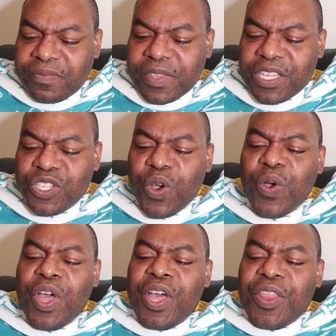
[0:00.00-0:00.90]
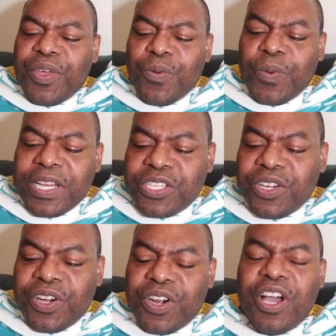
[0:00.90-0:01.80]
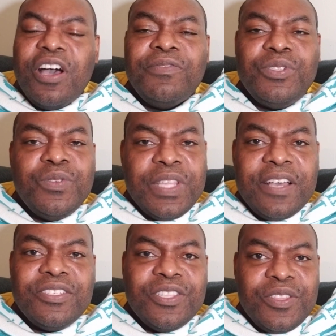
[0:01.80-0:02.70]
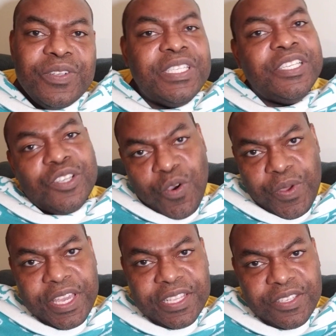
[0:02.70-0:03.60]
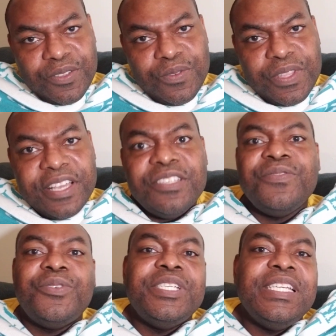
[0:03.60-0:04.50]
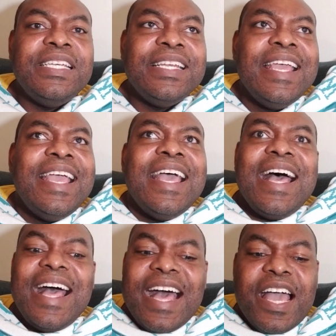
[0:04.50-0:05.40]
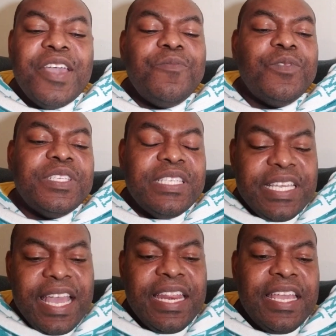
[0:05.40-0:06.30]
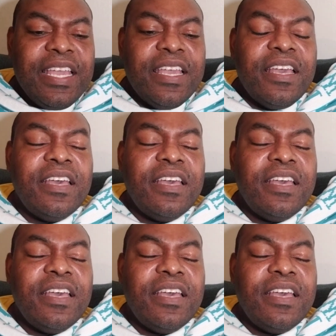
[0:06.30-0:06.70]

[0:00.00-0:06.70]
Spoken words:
So the winter of 2013 going into 2014, I was getting